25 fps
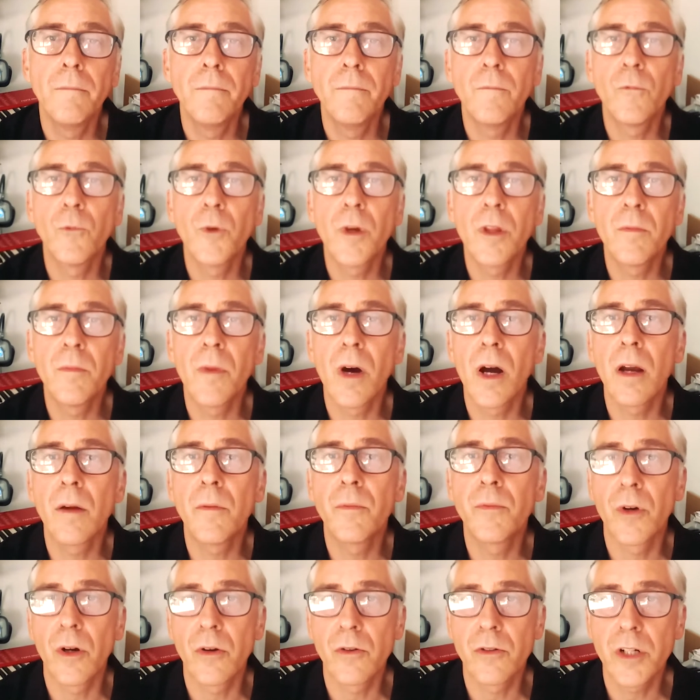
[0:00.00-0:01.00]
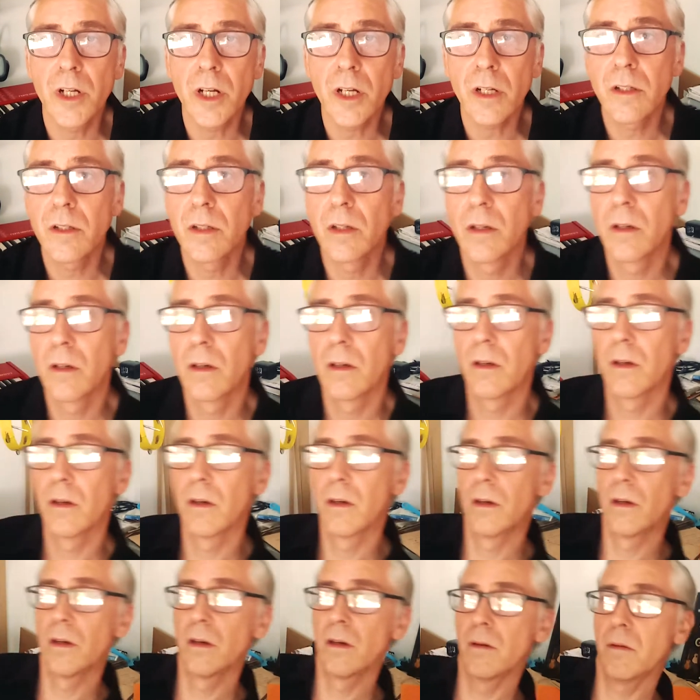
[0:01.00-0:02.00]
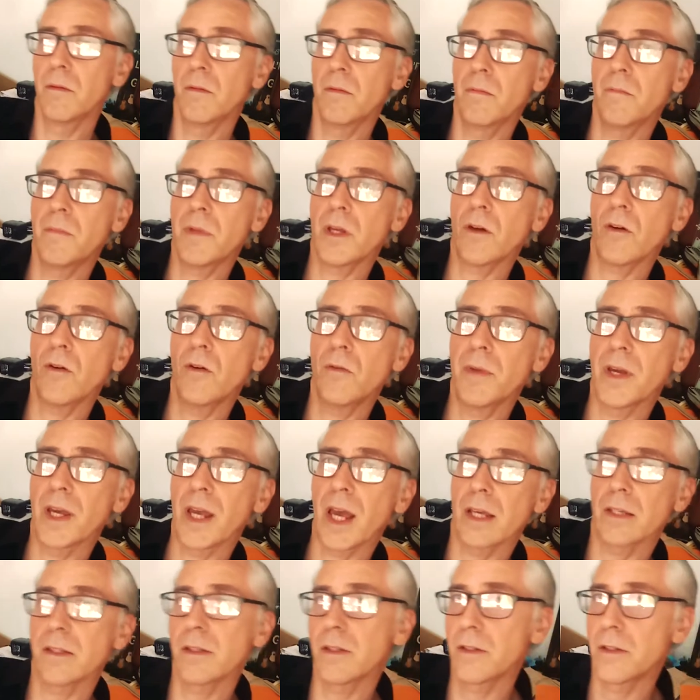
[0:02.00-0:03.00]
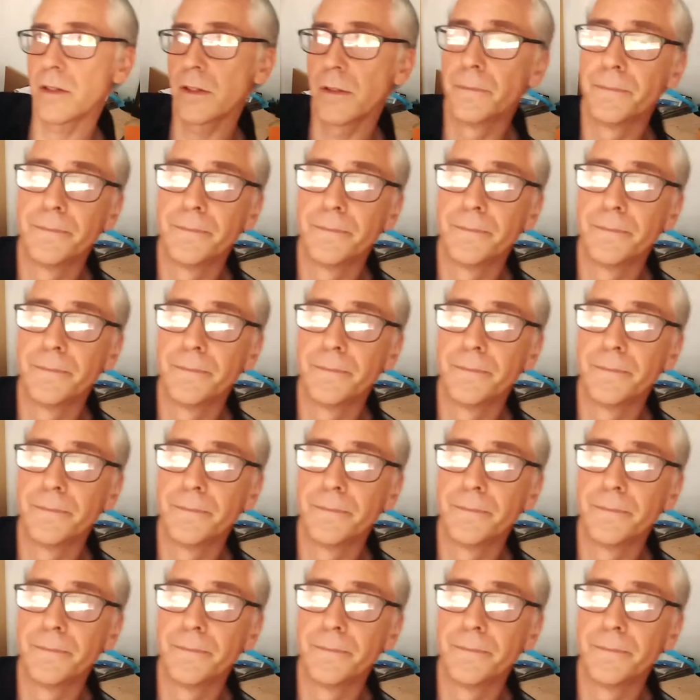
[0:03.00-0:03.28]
with my project, MicroMégas.